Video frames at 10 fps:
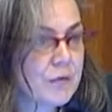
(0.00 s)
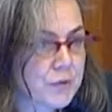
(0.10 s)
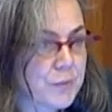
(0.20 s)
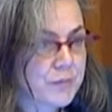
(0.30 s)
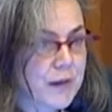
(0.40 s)
And
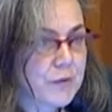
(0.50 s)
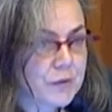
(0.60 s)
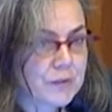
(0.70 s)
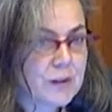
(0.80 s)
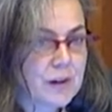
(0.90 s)
from there
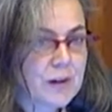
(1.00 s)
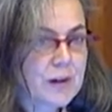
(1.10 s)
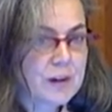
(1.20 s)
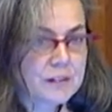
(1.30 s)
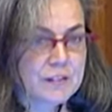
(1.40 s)
on,
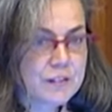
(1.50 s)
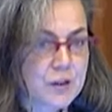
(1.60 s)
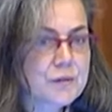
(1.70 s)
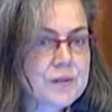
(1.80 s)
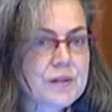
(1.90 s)

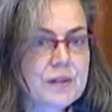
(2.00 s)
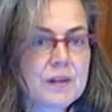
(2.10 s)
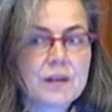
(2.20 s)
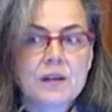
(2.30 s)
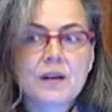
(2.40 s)
discover
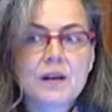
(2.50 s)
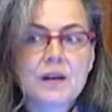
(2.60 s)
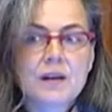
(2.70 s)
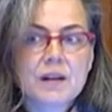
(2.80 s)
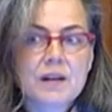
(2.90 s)

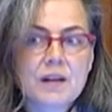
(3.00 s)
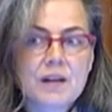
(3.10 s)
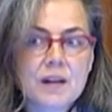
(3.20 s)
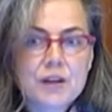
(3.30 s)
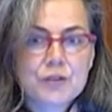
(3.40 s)
uh,
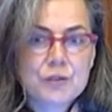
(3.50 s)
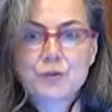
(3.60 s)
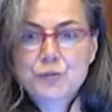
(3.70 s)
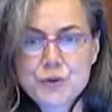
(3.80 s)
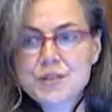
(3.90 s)
the,
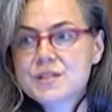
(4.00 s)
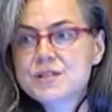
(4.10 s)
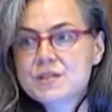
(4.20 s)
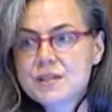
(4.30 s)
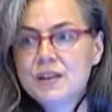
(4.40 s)
the
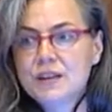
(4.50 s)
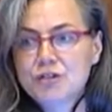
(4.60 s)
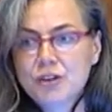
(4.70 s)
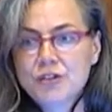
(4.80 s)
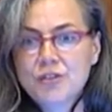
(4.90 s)
forces in
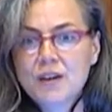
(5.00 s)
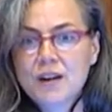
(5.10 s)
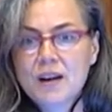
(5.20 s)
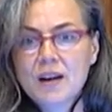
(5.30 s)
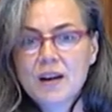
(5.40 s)
each other
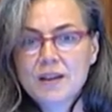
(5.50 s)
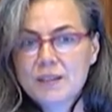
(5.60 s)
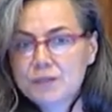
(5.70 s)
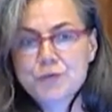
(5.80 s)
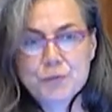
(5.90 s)
and
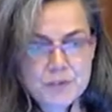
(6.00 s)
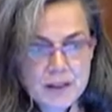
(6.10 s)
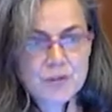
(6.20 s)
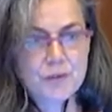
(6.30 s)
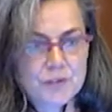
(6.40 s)
then from
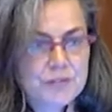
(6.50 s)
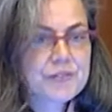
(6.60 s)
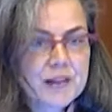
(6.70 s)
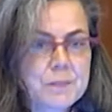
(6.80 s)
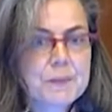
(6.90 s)
there on
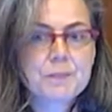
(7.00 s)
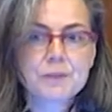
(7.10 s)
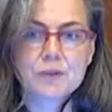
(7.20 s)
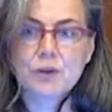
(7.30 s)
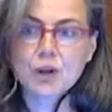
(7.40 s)
take
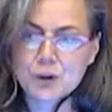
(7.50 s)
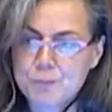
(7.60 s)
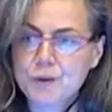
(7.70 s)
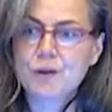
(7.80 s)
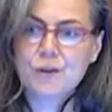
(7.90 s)
people on a
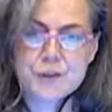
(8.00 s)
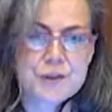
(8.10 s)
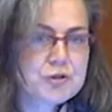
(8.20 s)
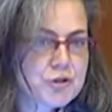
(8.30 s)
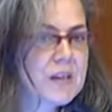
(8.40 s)

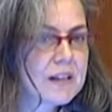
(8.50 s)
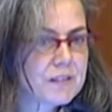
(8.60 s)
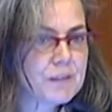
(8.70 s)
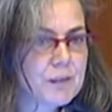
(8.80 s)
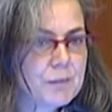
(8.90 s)
path
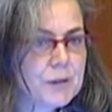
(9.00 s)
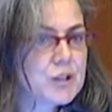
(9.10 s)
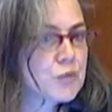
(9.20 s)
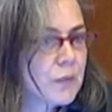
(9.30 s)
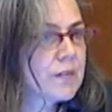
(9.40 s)
together
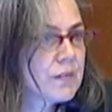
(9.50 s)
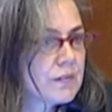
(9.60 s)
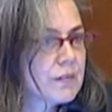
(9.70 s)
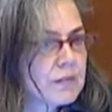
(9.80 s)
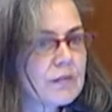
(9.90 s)
because
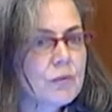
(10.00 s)
once